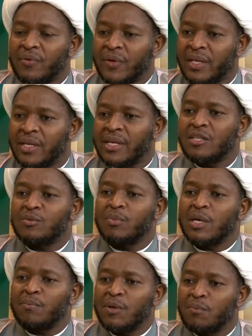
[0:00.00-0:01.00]
3 days,
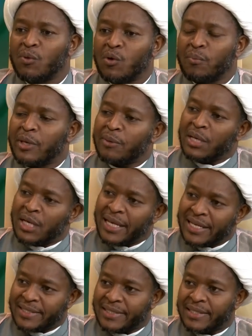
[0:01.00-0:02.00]
maybe more, maybe
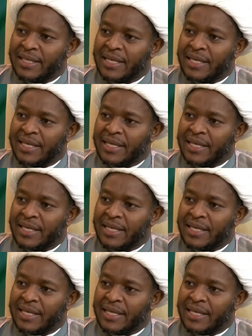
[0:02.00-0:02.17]
less.